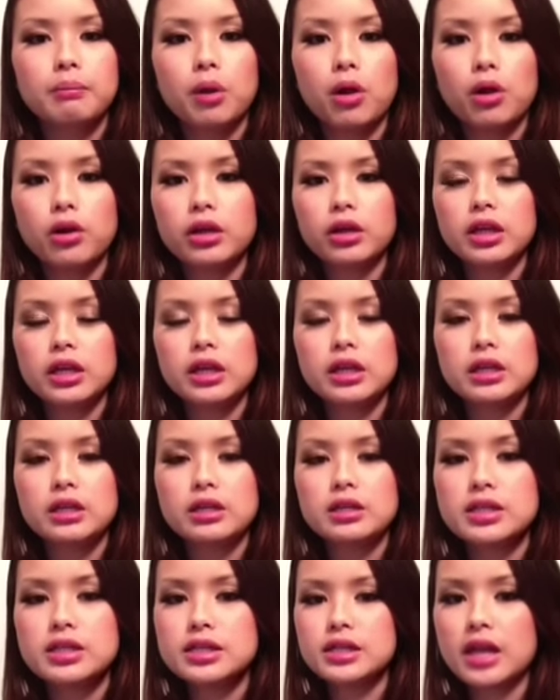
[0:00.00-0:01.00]

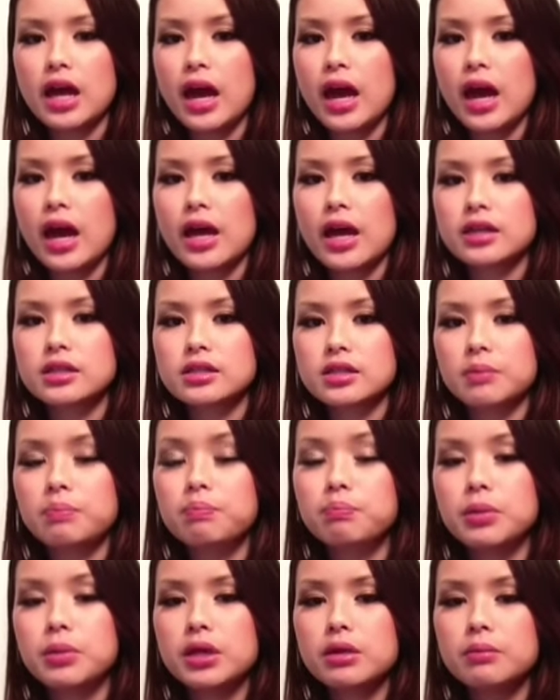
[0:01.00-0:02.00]
Barney, Saks, like
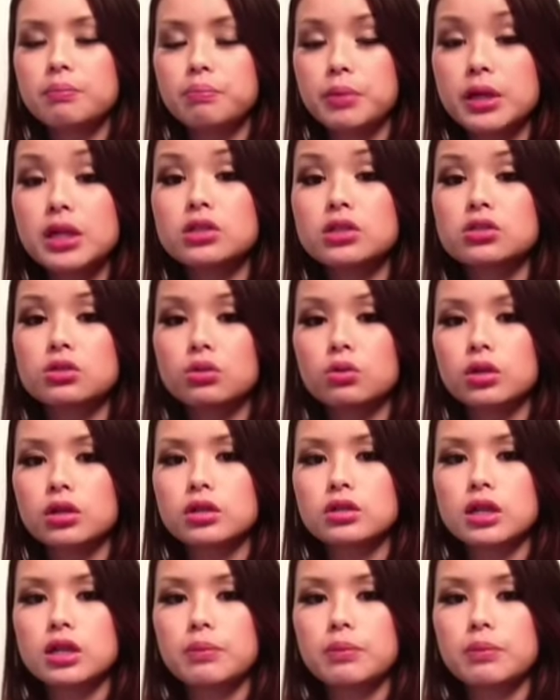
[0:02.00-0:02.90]
big big stores,